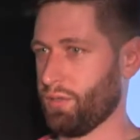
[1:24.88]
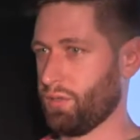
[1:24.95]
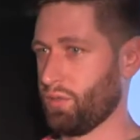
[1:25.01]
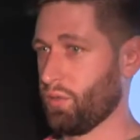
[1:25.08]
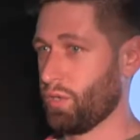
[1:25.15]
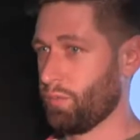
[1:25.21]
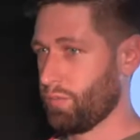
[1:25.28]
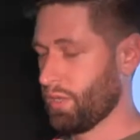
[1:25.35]

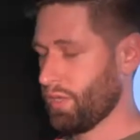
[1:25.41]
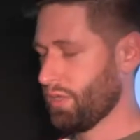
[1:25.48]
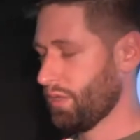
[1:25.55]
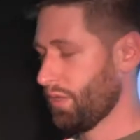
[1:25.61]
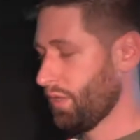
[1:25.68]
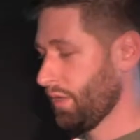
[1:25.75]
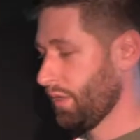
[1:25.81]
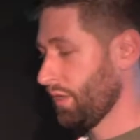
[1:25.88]
to API,
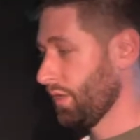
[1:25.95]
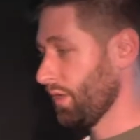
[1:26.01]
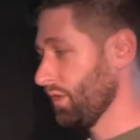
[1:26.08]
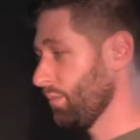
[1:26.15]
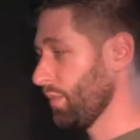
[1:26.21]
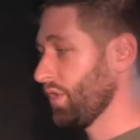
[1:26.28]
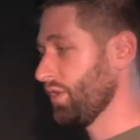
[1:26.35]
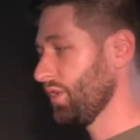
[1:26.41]
and the
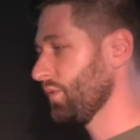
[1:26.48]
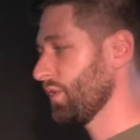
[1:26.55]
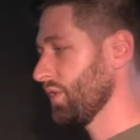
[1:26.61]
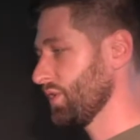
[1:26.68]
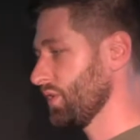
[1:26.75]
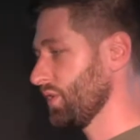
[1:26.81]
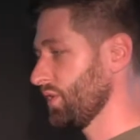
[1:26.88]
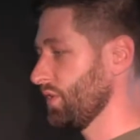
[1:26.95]
main
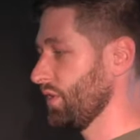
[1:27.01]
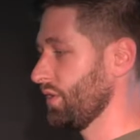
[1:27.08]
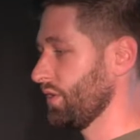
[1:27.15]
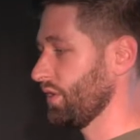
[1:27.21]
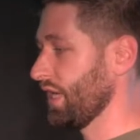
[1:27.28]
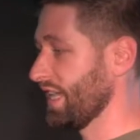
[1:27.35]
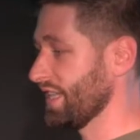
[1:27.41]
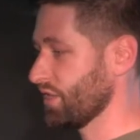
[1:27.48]
difference is that
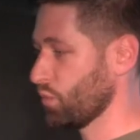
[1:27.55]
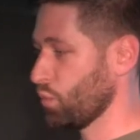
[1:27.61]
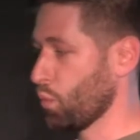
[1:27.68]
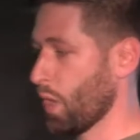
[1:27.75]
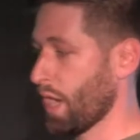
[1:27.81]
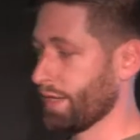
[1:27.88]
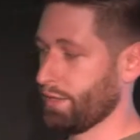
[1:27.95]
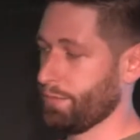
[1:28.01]
it has
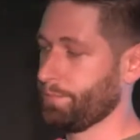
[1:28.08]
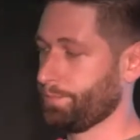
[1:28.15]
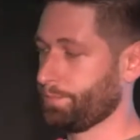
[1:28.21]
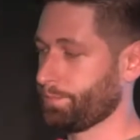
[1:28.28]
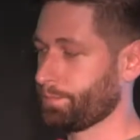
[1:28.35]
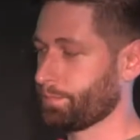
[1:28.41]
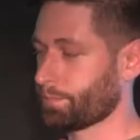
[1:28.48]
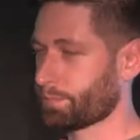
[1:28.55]

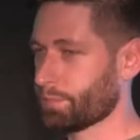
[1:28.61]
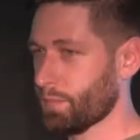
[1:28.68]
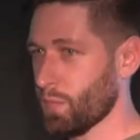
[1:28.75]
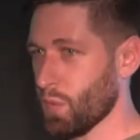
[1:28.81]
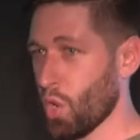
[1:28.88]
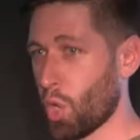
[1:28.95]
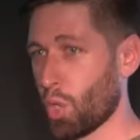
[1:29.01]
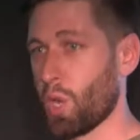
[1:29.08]

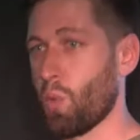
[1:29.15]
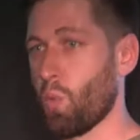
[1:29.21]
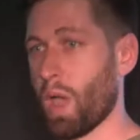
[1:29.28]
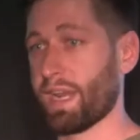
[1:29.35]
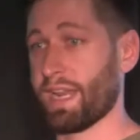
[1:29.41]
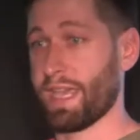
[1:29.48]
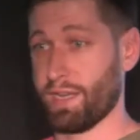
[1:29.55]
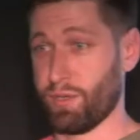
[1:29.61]
only
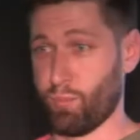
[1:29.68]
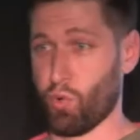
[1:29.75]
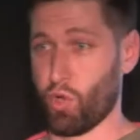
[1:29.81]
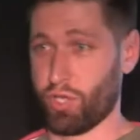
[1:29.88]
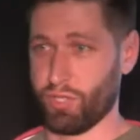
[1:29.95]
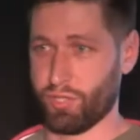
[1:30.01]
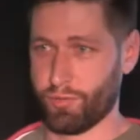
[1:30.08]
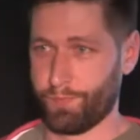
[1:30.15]
one
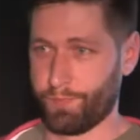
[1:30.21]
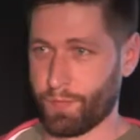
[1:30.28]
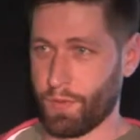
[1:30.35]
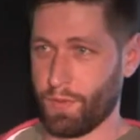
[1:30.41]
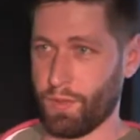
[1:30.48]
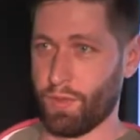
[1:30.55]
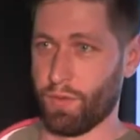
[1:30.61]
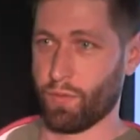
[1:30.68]
endpoint
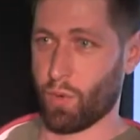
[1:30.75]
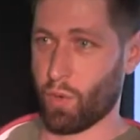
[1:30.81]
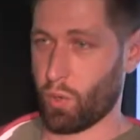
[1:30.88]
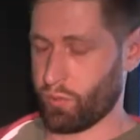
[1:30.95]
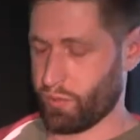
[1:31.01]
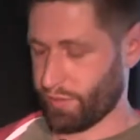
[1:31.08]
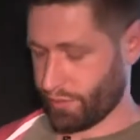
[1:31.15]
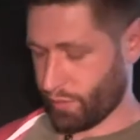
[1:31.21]
for
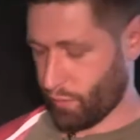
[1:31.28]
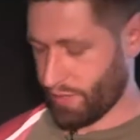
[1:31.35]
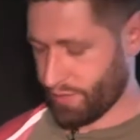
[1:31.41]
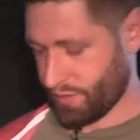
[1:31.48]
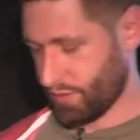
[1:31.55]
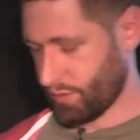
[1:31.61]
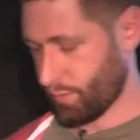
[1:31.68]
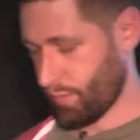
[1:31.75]
all the
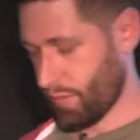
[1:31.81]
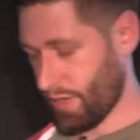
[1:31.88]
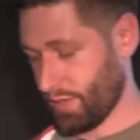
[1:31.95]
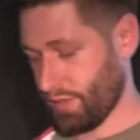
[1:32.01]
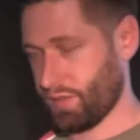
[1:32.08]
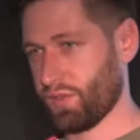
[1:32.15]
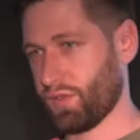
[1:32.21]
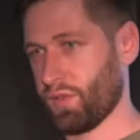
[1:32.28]
requests,
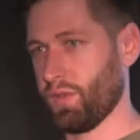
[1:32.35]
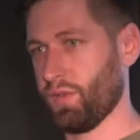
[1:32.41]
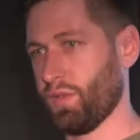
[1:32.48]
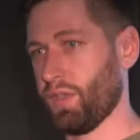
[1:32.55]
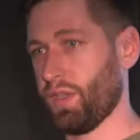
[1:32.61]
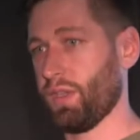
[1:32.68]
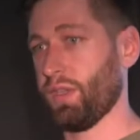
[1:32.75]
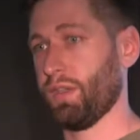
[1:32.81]
and
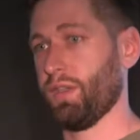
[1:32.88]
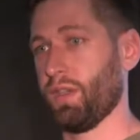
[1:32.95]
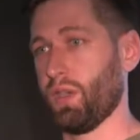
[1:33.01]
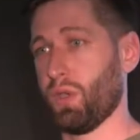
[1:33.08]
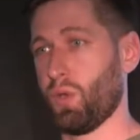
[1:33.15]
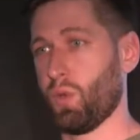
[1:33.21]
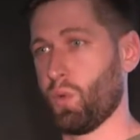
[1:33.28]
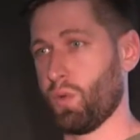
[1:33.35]
the
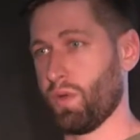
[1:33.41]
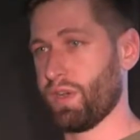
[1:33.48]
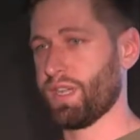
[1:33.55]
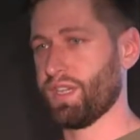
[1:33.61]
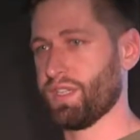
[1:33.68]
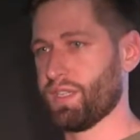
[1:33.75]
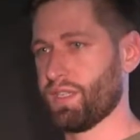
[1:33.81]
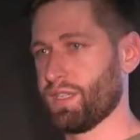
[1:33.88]

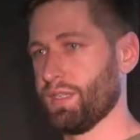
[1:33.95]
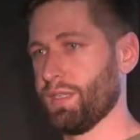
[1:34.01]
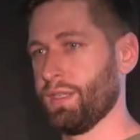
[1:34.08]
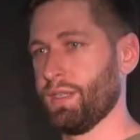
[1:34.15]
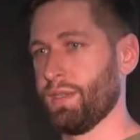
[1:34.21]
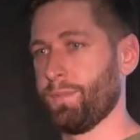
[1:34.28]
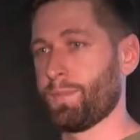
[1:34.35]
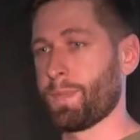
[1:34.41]
queries
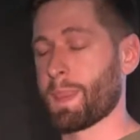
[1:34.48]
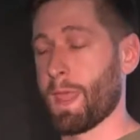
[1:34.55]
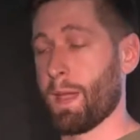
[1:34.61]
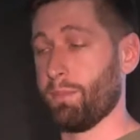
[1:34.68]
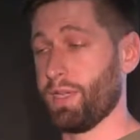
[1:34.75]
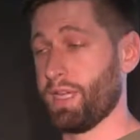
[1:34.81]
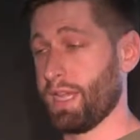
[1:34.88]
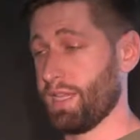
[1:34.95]

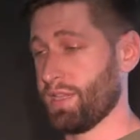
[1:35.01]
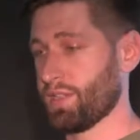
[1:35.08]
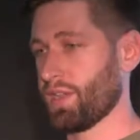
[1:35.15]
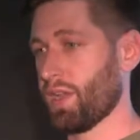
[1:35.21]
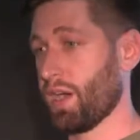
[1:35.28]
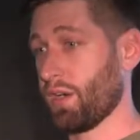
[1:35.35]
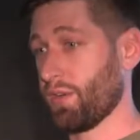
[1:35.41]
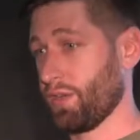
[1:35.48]
updates
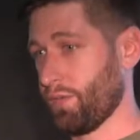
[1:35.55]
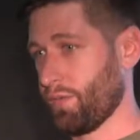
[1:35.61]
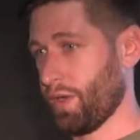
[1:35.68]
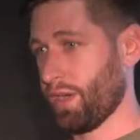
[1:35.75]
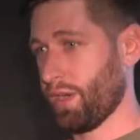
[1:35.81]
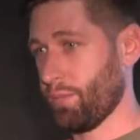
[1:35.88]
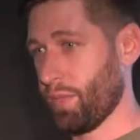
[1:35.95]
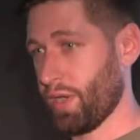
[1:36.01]
are
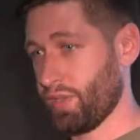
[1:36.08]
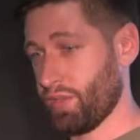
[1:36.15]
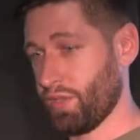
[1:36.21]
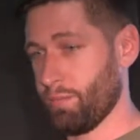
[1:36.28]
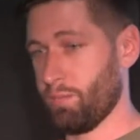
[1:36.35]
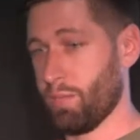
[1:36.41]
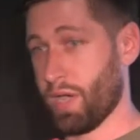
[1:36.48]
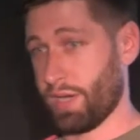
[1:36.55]
defined by the
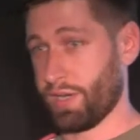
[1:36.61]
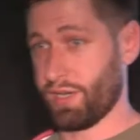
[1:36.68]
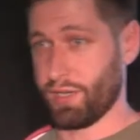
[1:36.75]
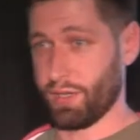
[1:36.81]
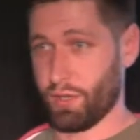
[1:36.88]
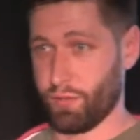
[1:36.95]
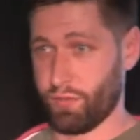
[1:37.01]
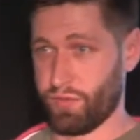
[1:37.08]
body
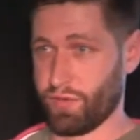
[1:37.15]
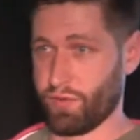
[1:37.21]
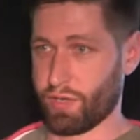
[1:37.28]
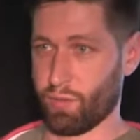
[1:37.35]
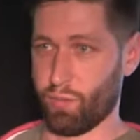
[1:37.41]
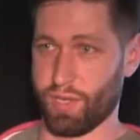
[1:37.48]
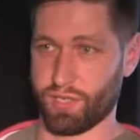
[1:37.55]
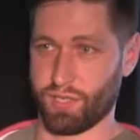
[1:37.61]
of the
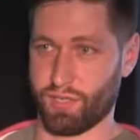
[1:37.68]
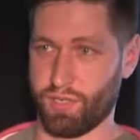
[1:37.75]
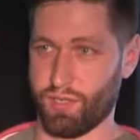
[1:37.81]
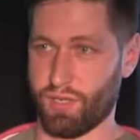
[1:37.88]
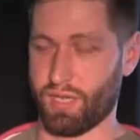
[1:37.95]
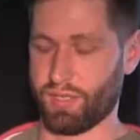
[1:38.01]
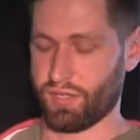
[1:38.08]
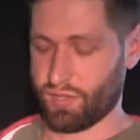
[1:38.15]
request,
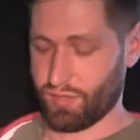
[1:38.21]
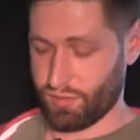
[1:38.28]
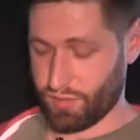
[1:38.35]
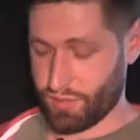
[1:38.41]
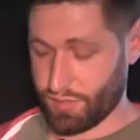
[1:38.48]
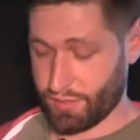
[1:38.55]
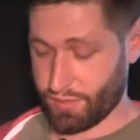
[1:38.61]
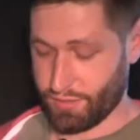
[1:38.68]
not
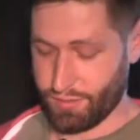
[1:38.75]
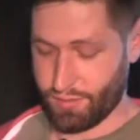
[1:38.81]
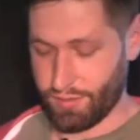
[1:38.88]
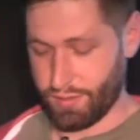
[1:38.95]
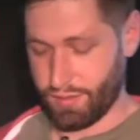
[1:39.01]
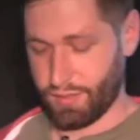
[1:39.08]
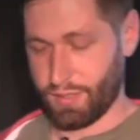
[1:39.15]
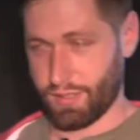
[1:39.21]

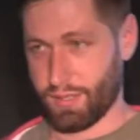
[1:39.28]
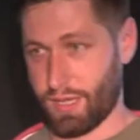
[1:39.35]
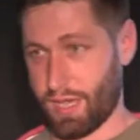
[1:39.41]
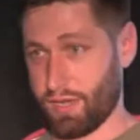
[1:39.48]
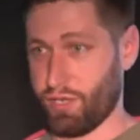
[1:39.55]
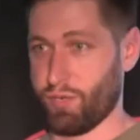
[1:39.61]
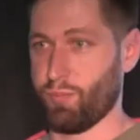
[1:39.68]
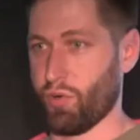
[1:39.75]
the
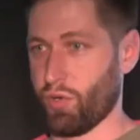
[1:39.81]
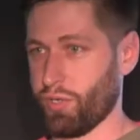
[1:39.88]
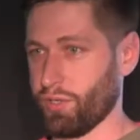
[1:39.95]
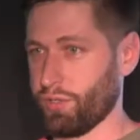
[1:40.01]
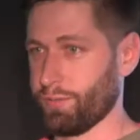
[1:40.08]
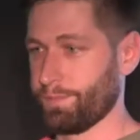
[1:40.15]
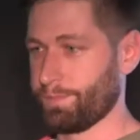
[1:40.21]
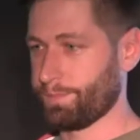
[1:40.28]
endpoint.